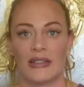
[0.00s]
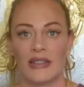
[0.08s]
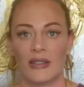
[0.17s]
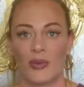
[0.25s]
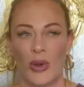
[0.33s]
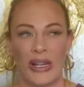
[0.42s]
at this
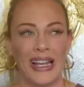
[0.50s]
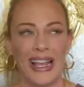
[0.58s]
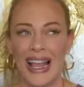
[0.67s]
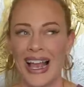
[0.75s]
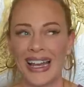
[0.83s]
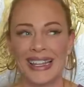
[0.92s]
point.
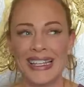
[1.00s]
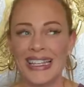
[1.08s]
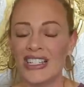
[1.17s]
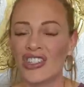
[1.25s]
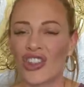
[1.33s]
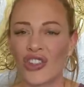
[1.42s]
And I think he's
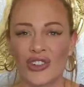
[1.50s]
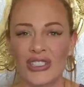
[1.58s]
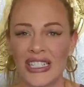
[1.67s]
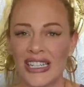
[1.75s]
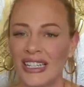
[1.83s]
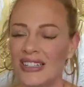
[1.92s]

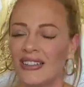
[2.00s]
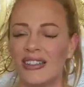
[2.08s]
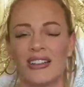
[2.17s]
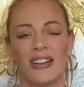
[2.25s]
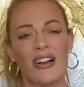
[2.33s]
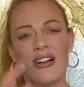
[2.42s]
thirteen.
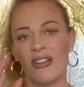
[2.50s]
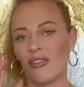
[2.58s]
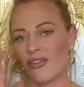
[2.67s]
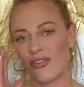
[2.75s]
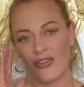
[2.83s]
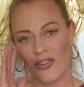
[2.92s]

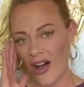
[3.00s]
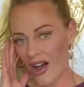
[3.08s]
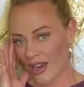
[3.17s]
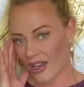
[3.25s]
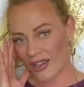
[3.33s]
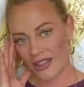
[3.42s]

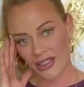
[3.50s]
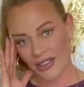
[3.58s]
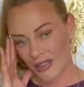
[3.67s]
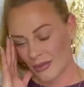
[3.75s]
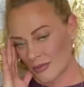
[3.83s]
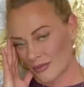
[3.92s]
Fuck.
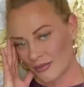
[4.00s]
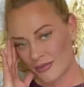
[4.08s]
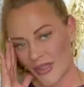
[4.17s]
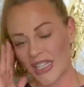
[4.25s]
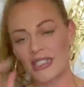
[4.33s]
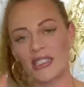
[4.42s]

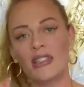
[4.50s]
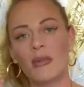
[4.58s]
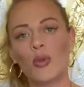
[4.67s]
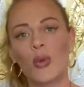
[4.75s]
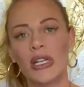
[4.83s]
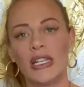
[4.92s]
That is the number
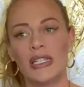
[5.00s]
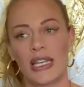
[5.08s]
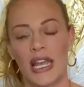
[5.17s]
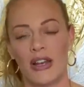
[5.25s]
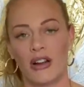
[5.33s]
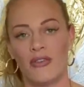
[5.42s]
one
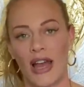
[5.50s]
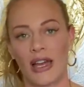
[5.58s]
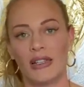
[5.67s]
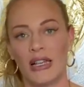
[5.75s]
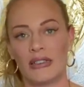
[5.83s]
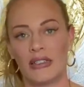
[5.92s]
indicator of
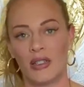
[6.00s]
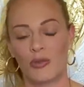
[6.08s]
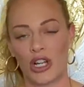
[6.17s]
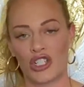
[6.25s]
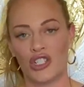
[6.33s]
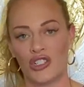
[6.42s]
adolescent
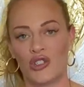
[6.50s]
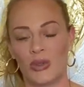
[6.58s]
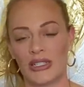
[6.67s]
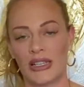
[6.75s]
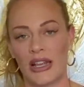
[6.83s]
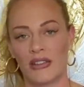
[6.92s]
depression and
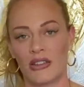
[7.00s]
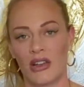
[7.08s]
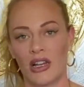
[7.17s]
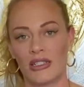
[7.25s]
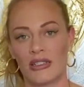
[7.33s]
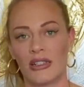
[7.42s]
suicidal
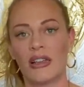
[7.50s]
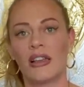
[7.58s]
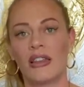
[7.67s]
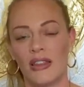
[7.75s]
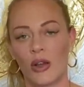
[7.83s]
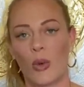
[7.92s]
thoughts,
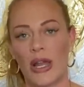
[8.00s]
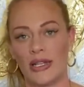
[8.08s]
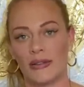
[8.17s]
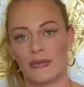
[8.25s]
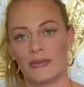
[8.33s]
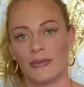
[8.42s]
their weight,
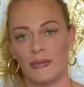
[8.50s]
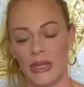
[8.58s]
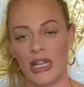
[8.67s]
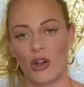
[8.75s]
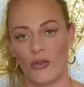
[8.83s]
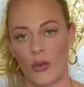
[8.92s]

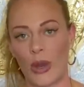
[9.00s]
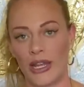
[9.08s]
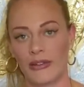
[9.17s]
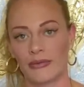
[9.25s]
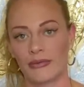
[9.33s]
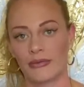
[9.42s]
being overweight.
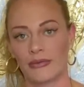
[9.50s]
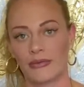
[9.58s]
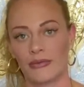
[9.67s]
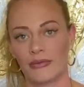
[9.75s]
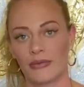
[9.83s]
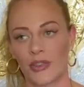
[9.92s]

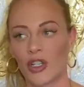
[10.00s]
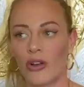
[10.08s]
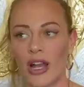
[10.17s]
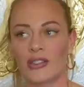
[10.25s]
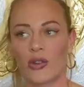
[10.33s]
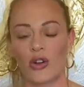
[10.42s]

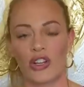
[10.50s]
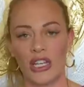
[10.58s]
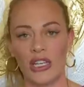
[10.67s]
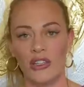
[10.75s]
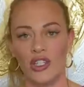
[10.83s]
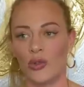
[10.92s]
Congrats,
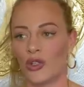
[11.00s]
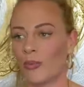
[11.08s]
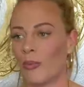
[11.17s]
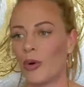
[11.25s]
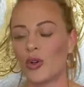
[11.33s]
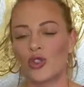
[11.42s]
Kourtney. You and your
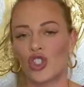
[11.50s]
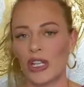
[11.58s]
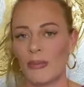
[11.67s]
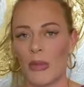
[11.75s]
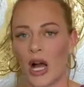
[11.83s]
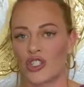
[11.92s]
bullshit
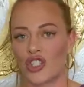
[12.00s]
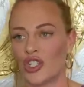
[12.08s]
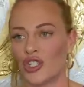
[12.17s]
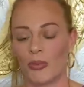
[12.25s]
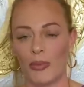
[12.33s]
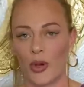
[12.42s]
matcha and
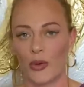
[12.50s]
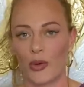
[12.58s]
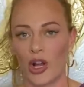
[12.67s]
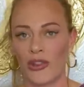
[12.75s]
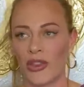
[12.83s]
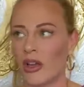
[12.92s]
your bone
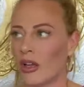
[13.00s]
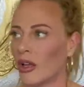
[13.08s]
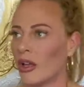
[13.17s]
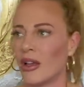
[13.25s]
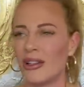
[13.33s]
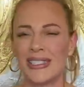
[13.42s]
broth.
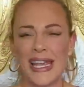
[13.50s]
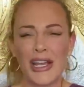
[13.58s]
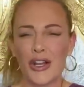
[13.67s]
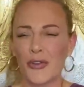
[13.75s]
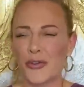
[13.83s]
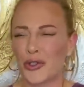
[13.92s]
Take
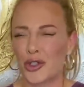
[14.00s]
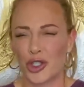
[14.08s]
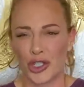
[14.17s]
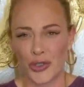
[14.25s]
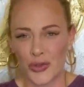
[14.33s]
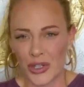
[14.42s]
care of your
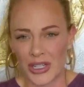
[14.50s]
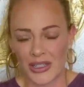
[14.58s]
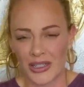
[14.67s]
children.